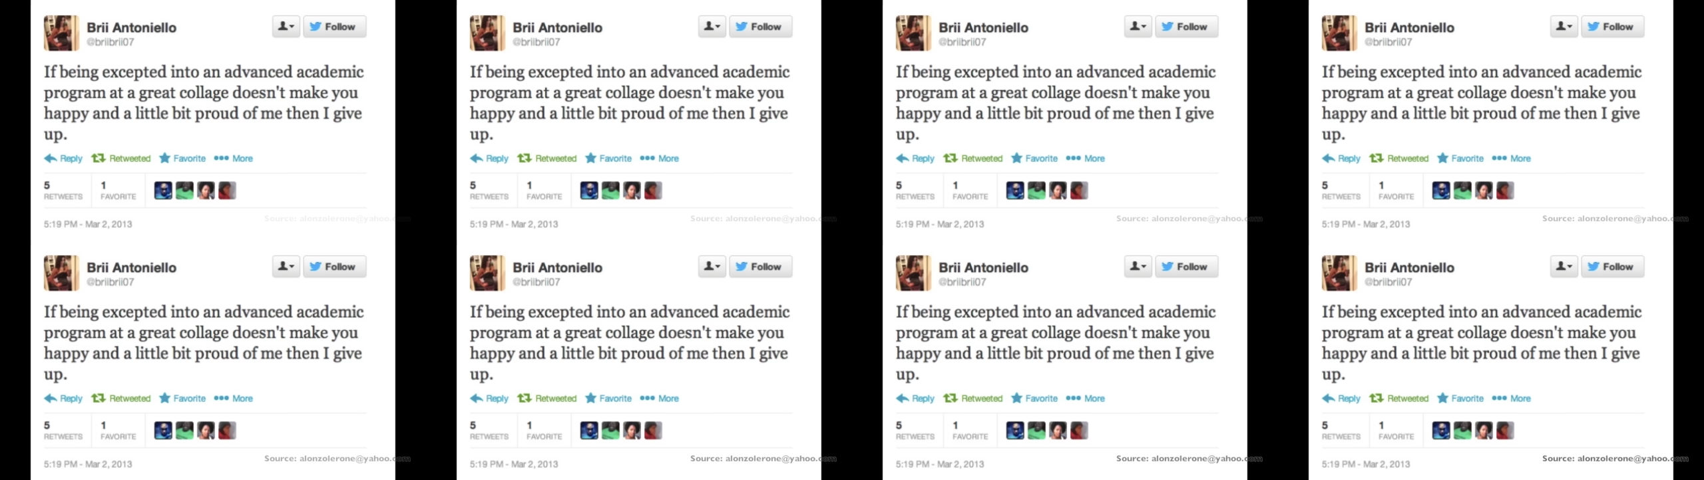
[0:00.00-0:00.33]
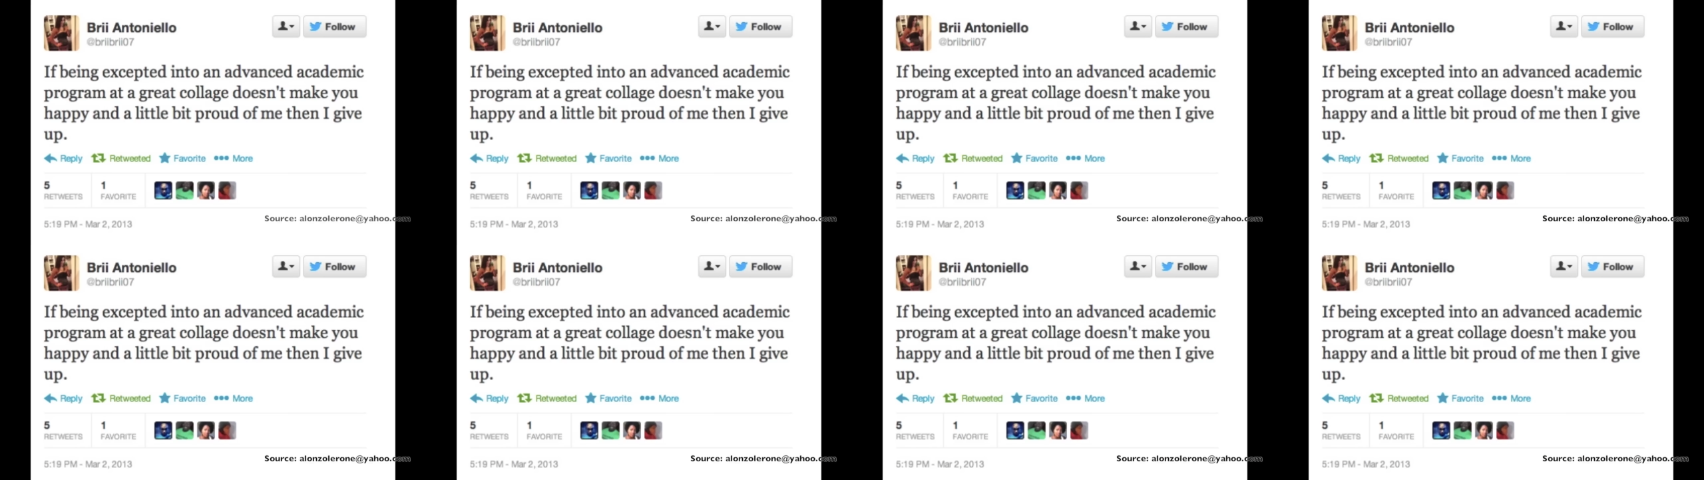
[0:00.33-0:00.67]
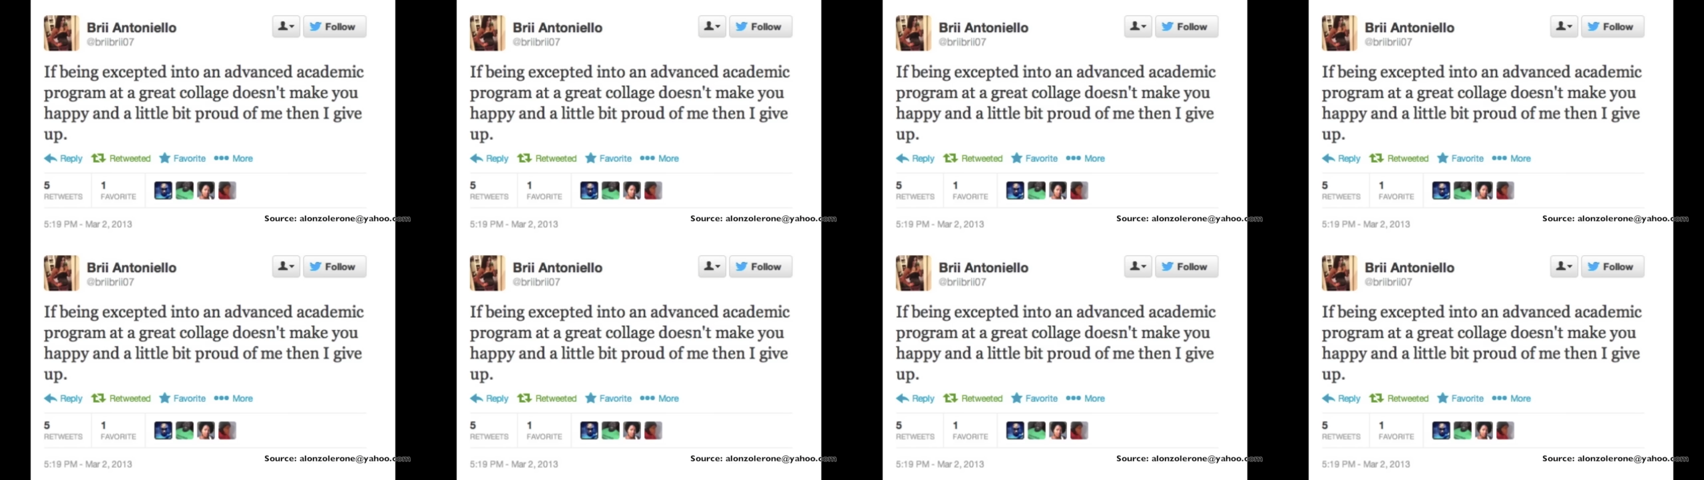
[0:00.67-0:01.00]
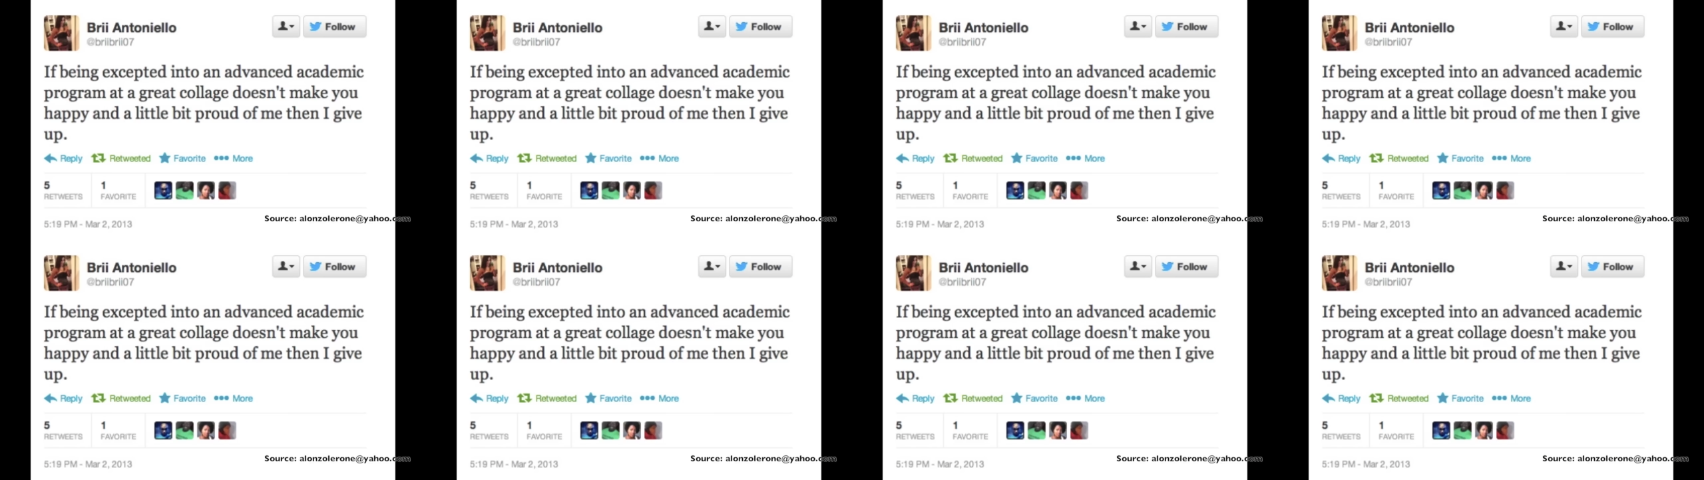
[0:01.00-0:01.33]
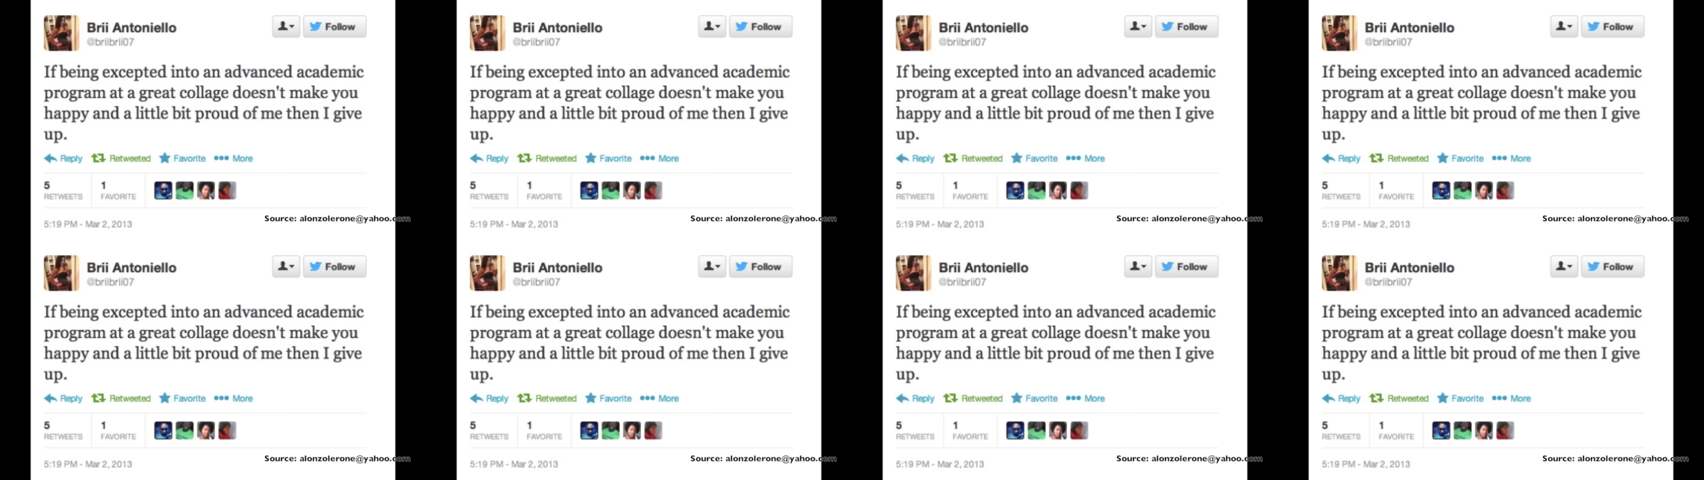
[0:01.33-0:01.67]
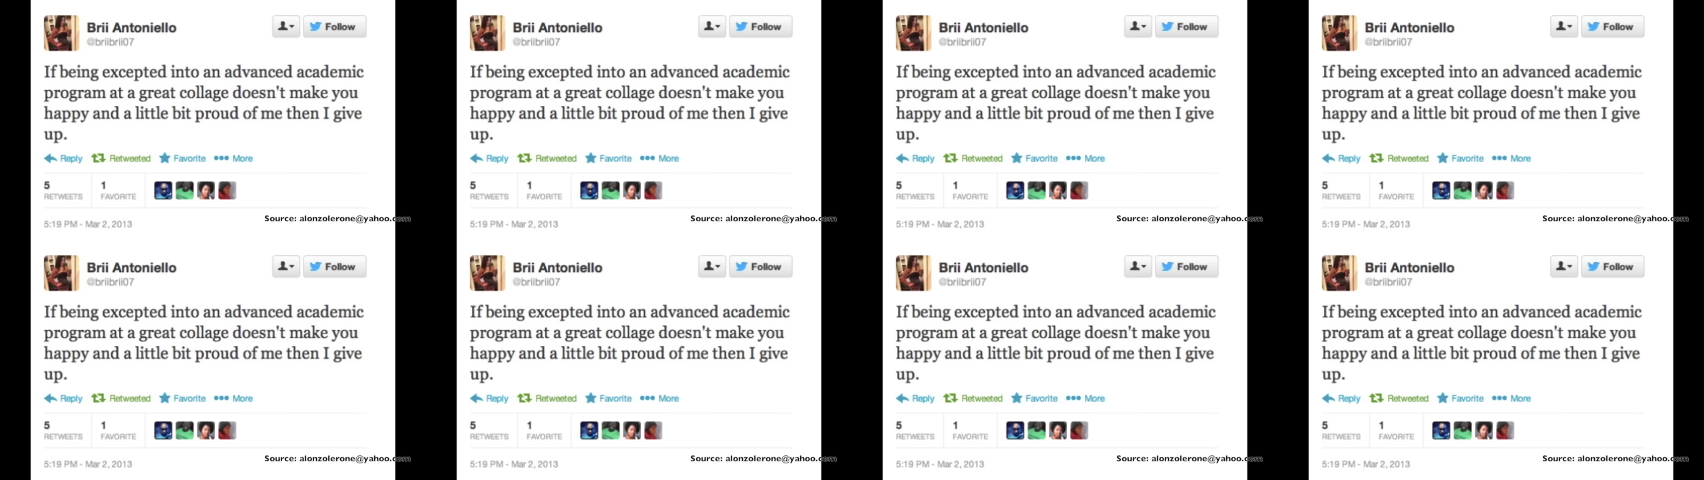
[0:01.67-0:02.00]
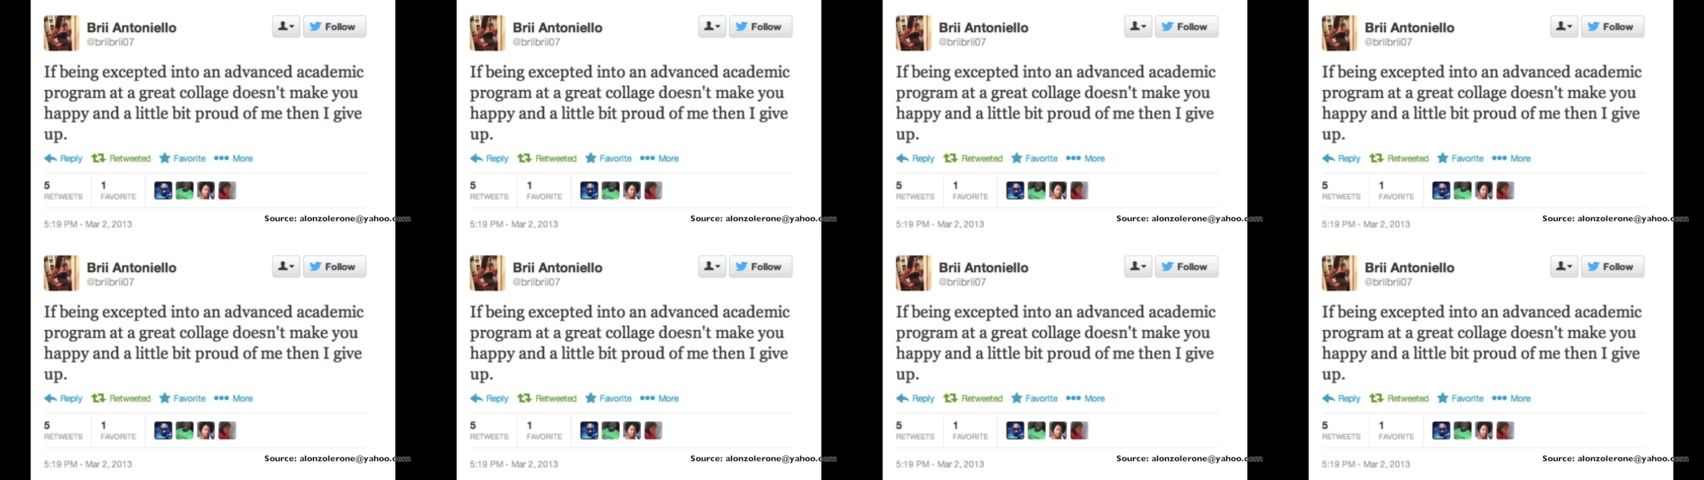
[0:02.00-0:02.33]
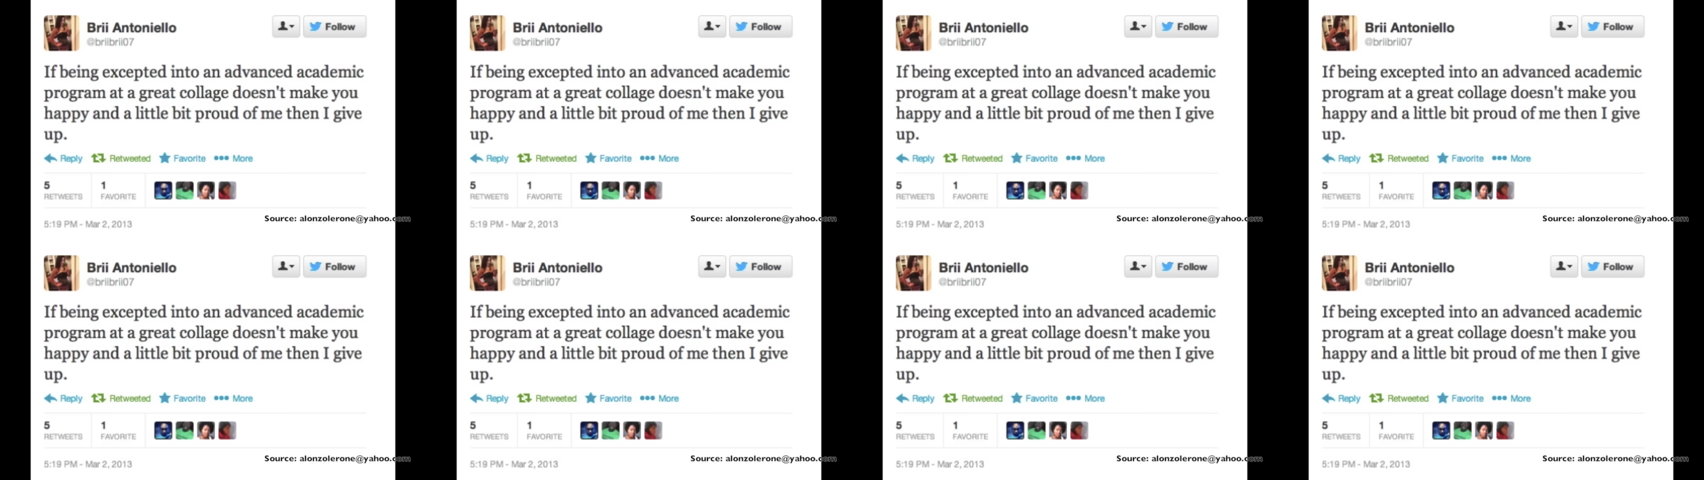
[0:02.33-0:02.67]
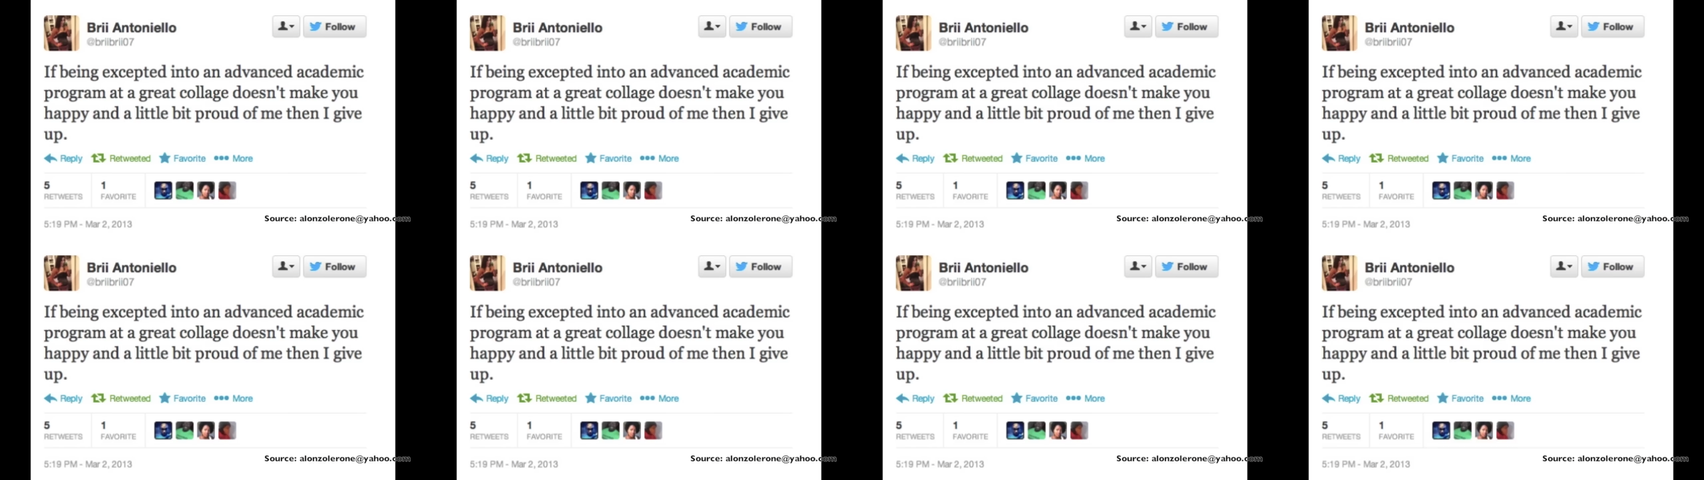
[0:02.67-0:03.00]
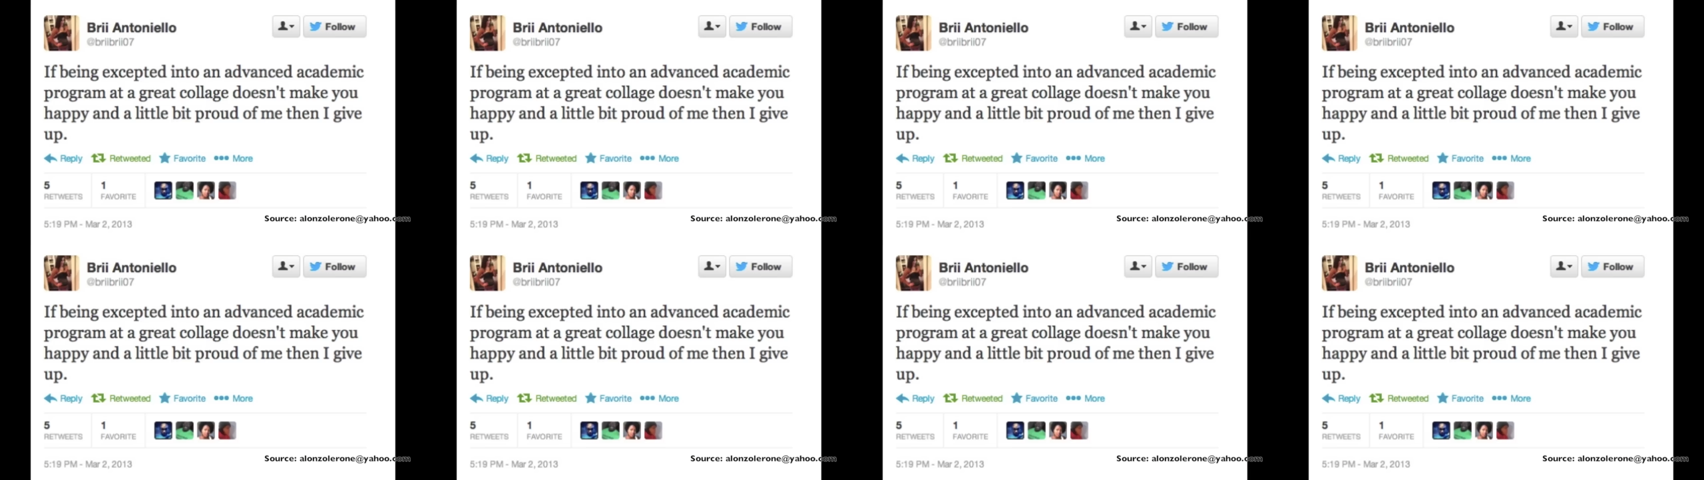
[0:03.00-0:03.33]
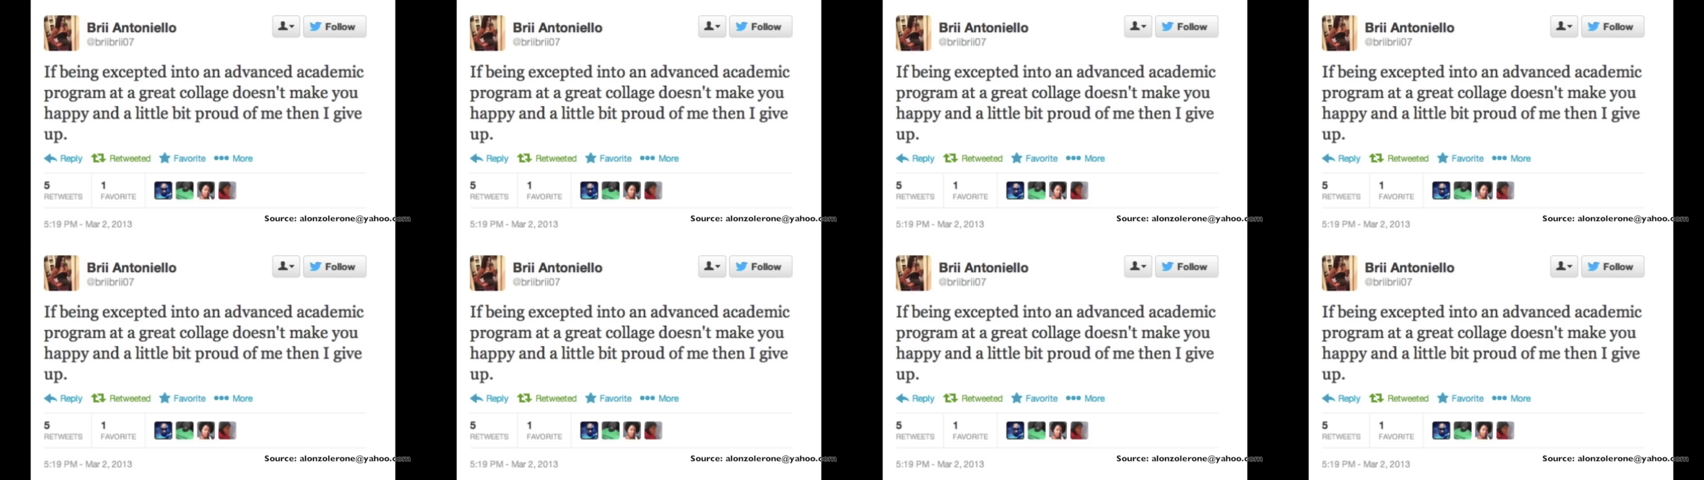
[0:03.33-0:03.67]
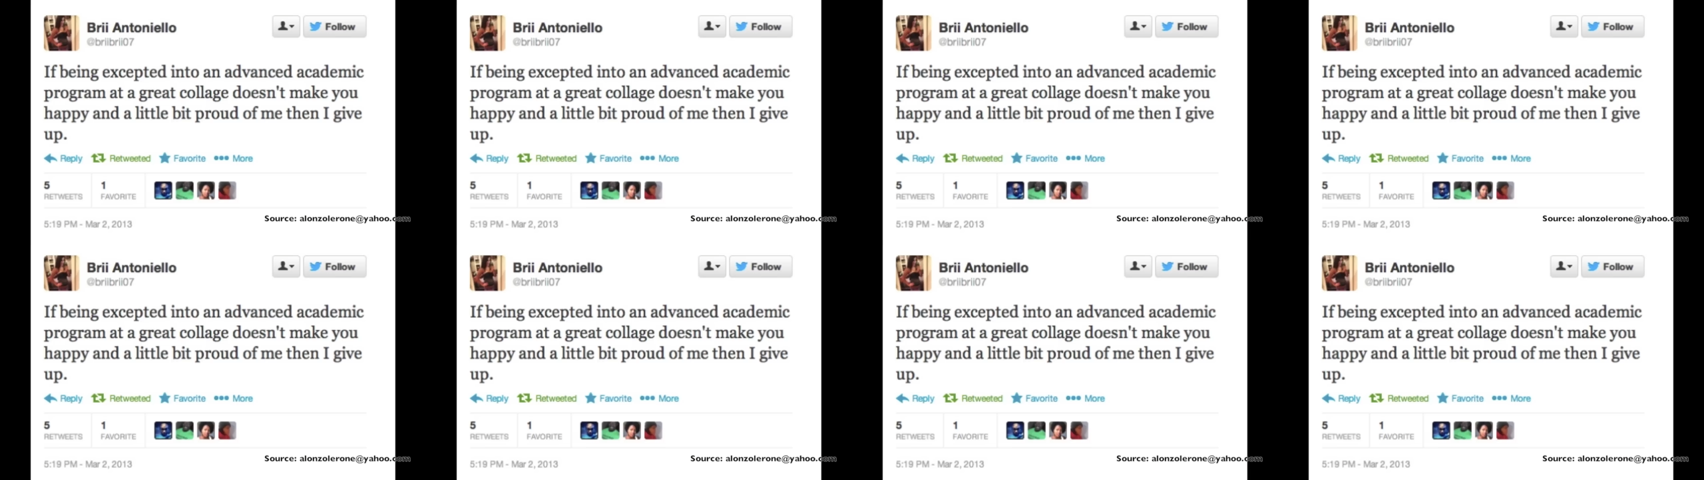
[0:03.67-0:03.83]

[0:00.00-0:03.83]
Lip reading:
[unreadable: no face in view]